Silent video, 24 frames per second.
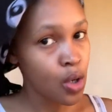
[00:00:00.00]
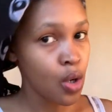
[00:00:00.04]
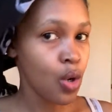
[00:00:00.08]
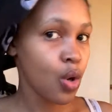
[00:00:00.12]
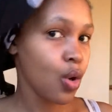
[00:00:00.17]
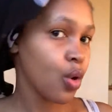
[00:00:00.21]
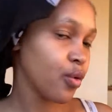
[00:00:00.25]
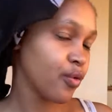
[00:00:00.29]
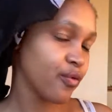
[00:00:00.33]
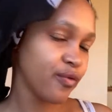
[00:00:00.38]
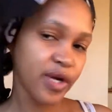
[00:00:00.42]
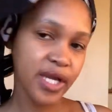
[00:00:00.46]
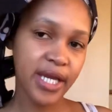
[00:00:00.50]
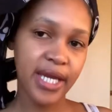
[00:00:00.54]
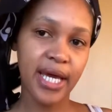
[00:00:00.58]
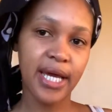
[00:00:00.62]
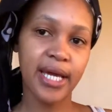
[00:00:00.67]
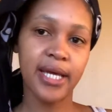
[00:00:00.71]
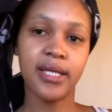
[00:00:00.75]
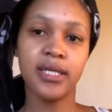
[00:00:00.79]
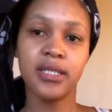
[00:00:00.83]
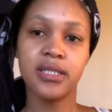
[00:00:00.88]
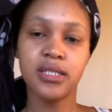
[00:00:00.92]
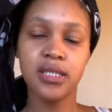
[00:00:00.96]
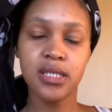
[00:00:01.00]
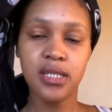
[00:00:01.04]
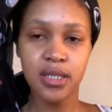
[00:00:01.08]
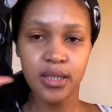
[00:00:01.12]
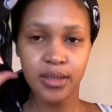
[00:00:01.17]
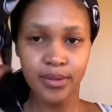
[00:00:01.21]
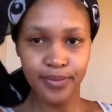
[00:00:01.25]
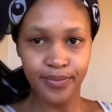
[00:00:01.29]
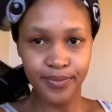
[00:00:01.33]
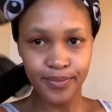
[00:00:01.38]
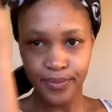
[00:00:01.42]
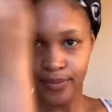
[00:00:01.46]
overnight.
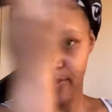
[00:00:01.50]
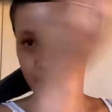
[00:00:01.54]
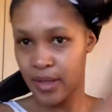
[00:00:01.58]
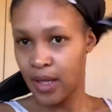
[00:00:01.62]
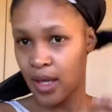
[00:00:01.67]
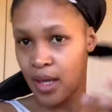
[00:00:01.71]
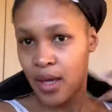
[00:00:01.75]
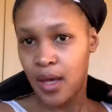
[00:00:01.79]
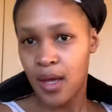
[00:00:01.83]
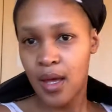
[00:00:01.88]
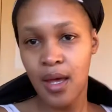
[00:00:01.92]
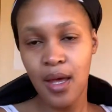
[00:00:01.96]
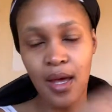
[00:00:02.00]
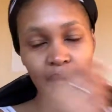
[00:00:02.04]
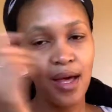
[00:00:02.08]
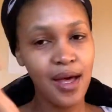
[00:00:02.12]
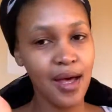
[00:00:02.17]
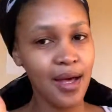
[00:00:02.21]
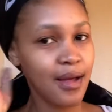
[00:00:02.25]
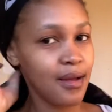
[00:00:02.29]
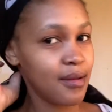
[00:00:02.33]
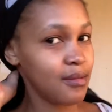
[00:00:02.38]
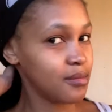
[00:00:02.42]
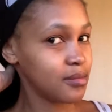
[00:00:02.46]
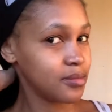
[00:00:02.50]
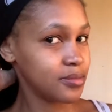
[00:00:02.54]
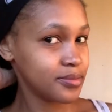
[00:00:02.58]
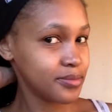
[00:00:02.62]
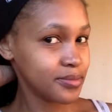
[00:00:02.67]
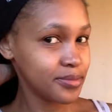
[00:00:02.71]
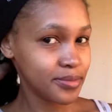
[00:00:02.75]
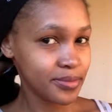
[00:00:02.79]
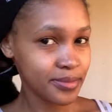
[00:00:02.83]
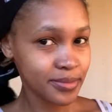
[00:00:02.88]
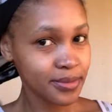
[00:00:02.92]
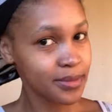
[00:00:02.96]
Hot treatment.
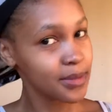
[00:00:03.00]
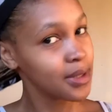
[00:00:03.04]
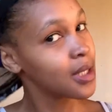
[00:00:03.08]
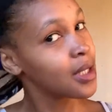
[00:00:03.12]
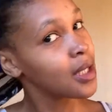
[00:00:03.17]
It will